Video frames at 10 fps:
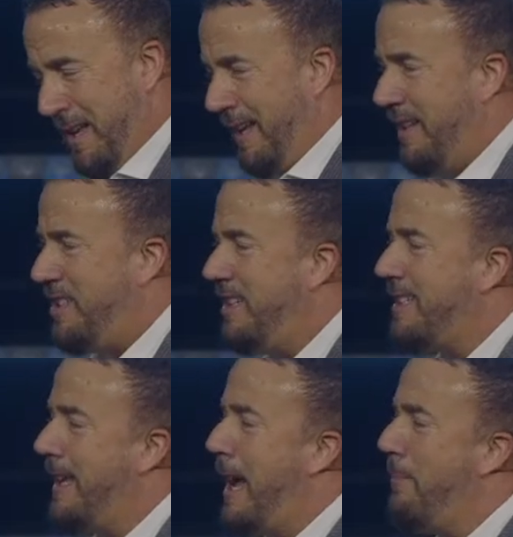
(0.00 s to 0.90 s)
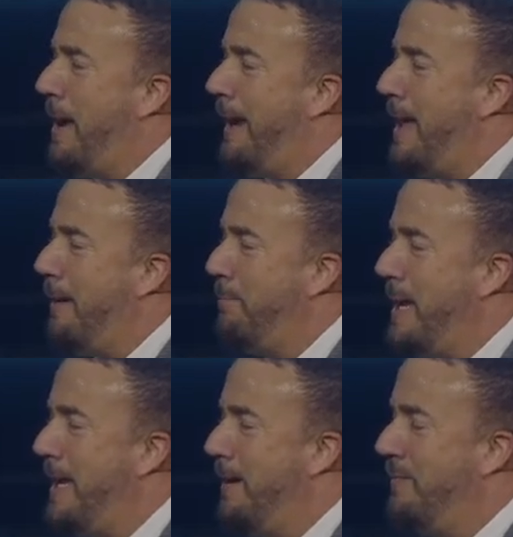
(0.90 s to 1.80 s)
And she said, I may not
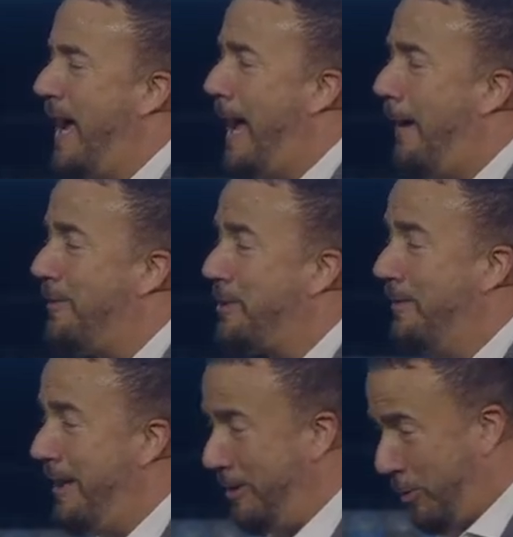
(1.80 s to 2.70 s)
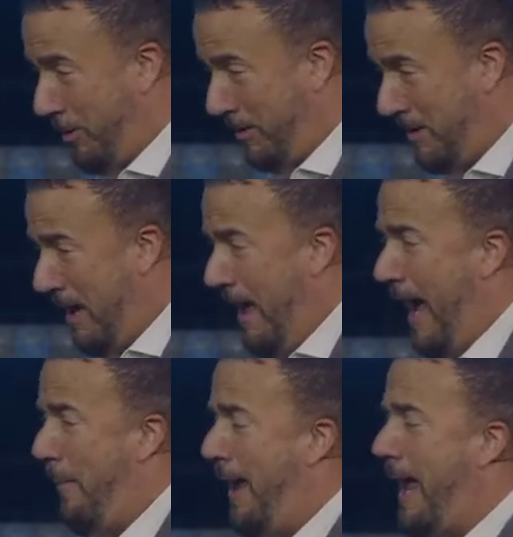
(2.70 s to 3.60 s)
be of the house of Israel,
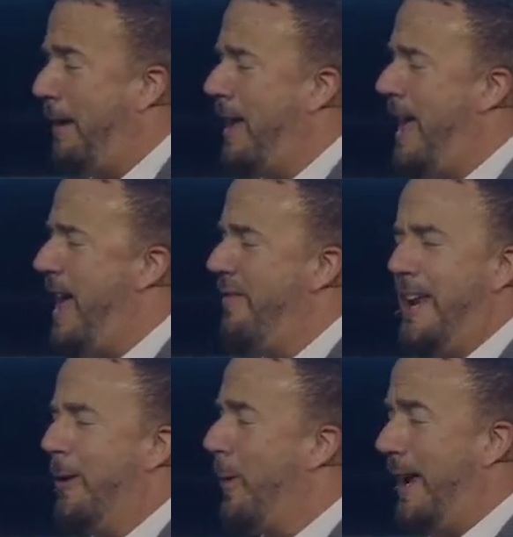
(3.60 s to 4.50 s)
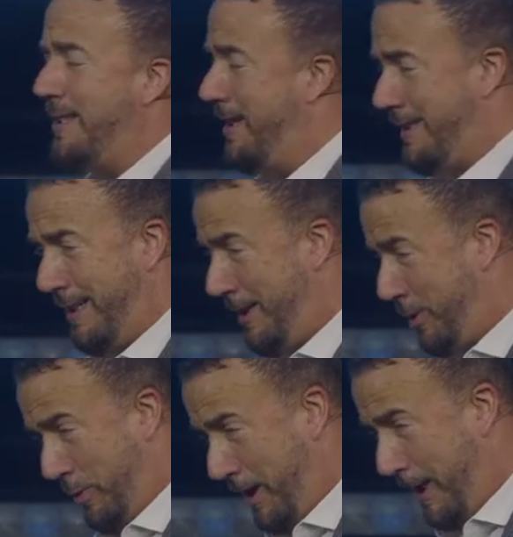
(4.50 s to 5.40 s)
and I may not have any rights to sit
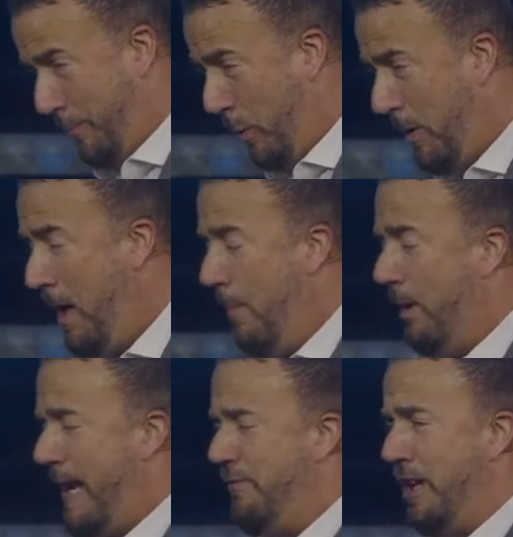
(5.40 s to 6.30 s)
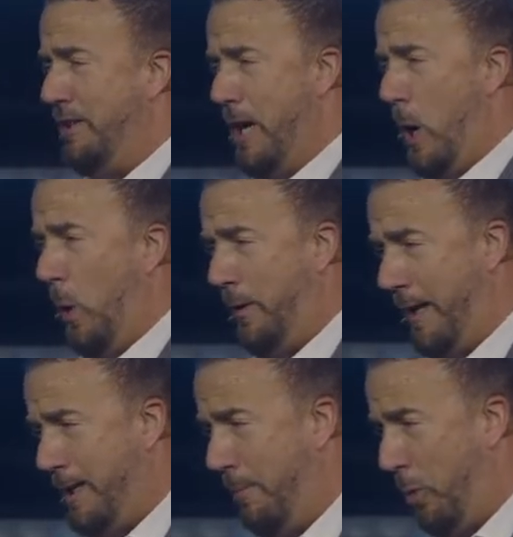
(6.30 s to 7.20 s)
at your table, but even a dog
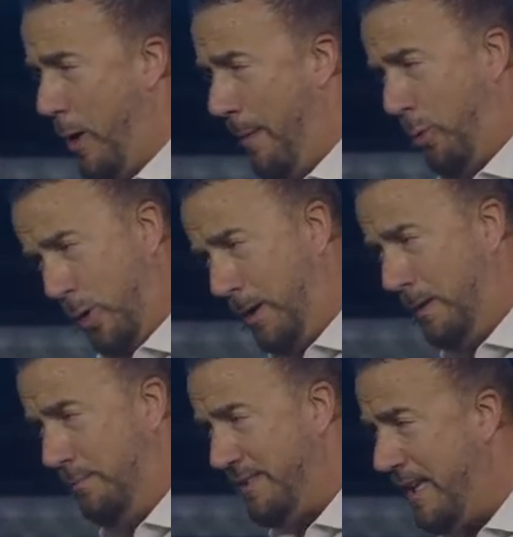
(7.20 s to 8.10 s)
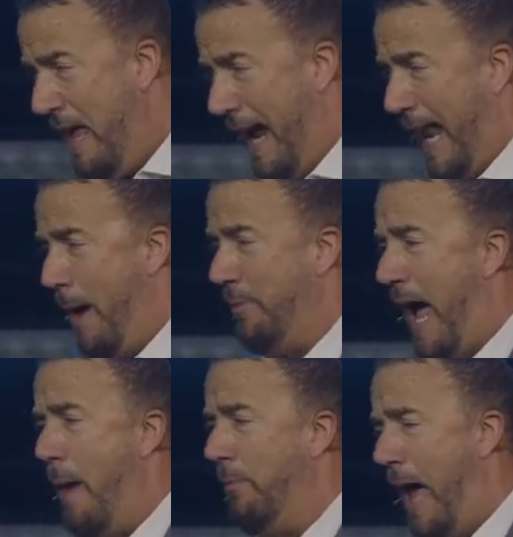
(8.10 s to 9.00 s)
can come grab crumbs. And
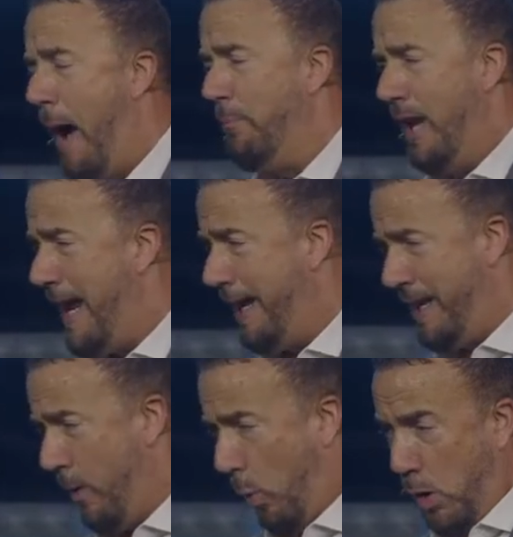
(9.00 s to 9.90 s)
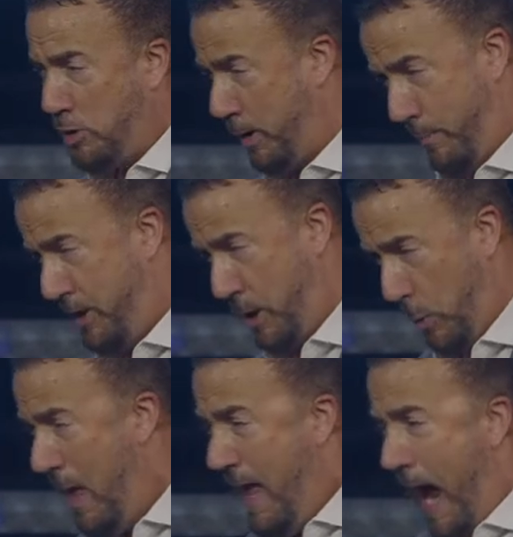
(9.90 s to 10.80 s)
I'm laying here worshiping
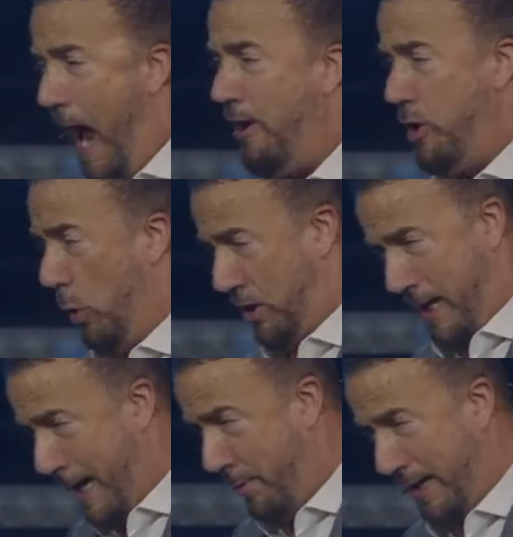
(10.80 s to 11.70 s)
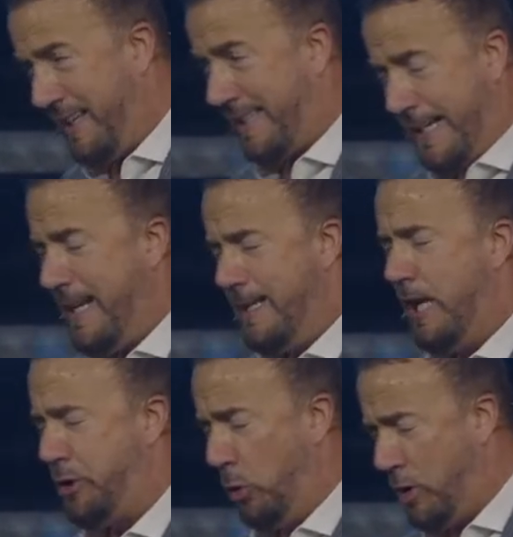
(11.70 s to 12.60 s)
you at your table, not seated
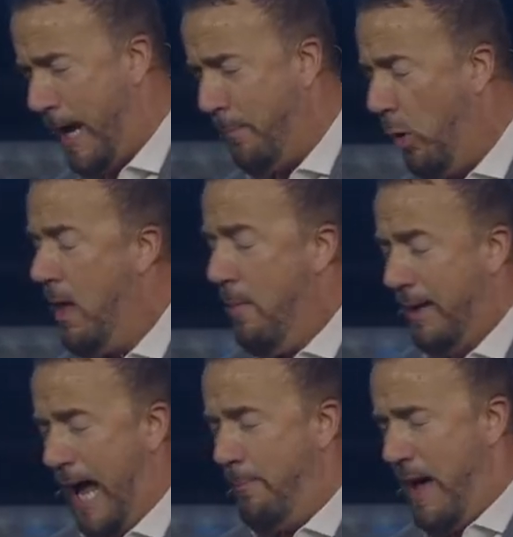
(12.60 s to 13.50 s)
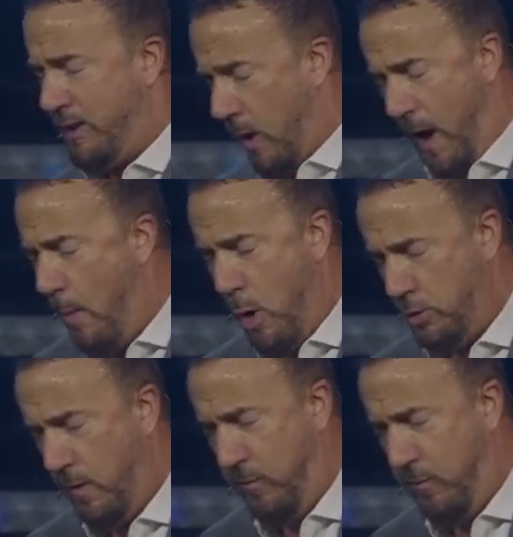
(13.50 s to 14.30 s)
at your table, but I'm on the